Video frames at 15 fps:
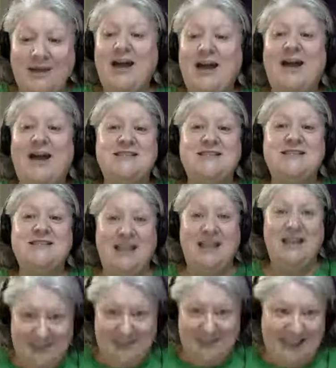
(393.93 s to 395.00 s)
I said,
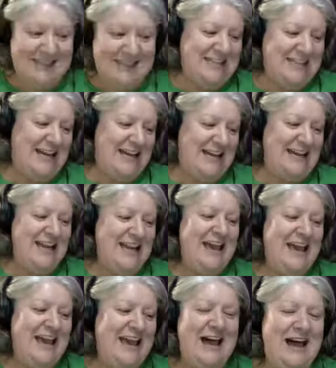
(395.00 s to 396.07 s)
let's get this done.
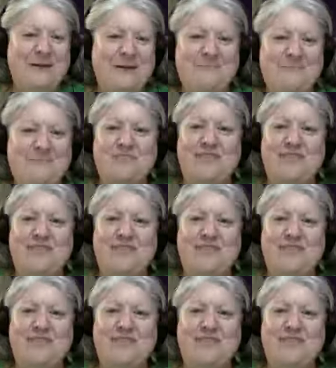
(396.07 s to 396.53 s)
And